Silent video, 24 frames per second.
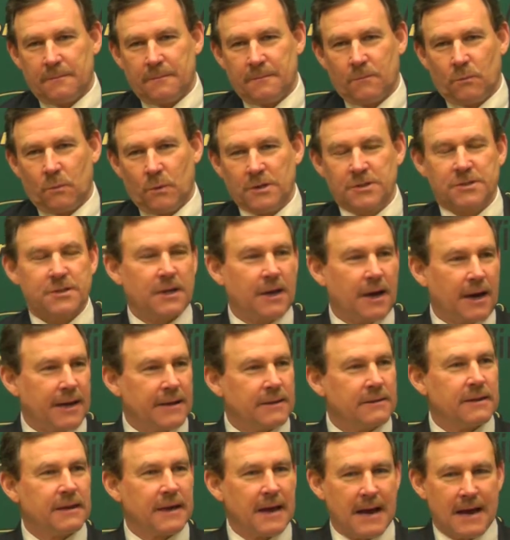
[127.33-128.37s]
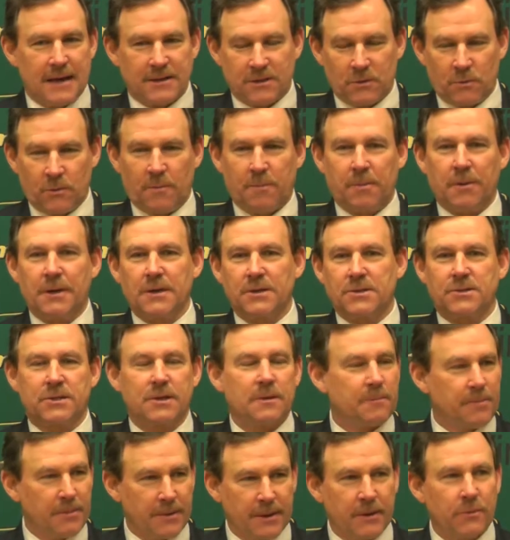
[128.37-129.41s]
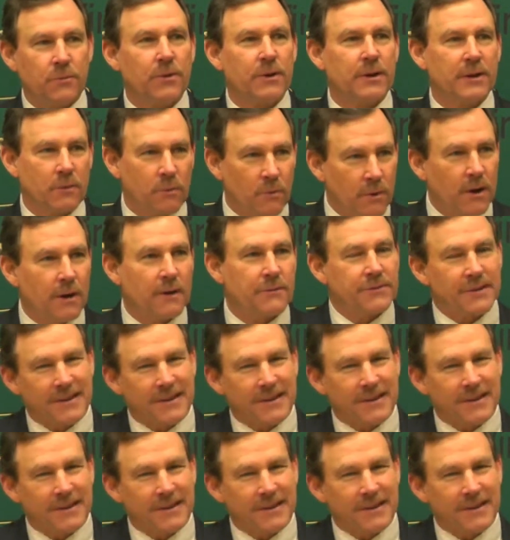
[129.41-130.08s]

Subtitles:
Wednesday night, the guys that replaced him played really well.